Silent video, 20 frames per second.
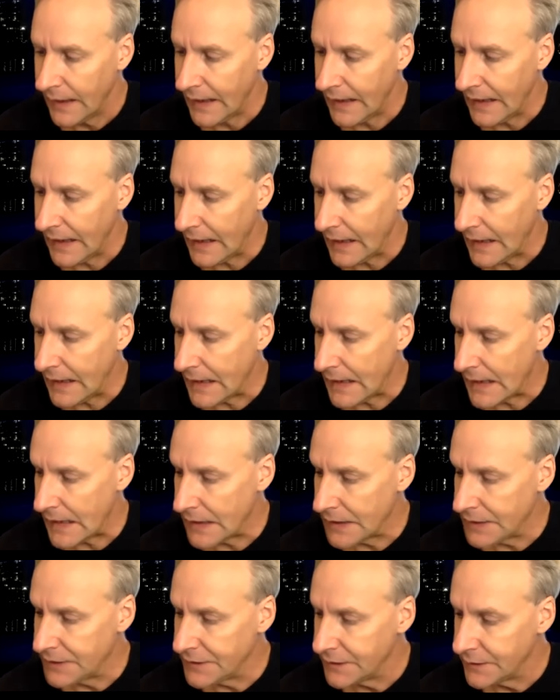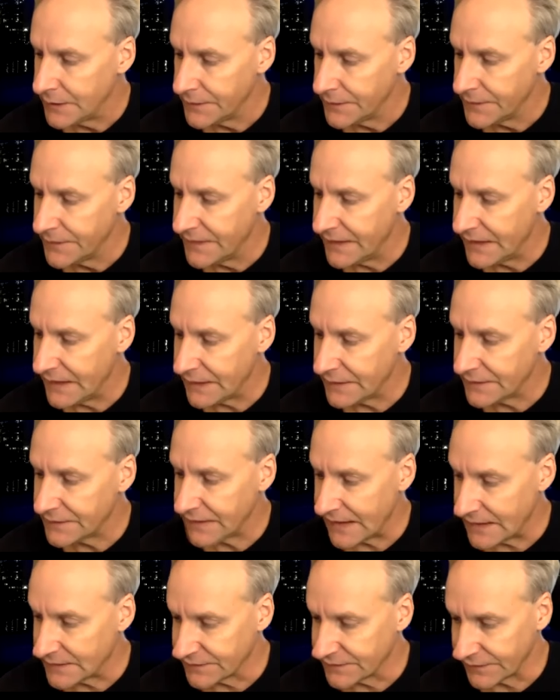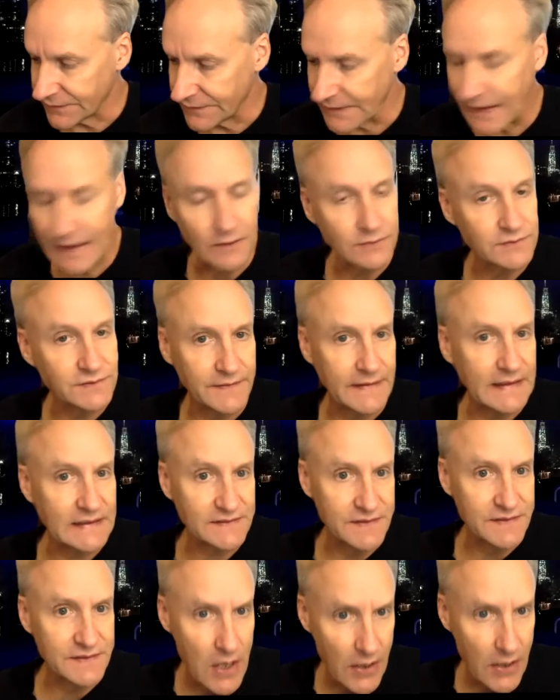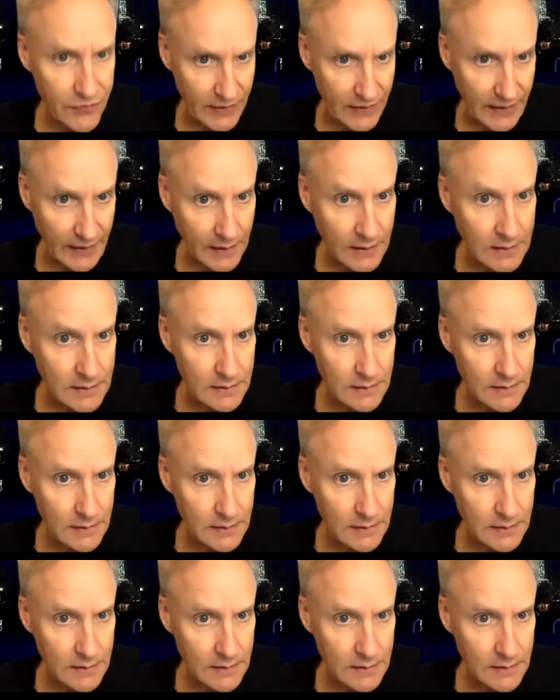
And this cancels out, so that's nothing.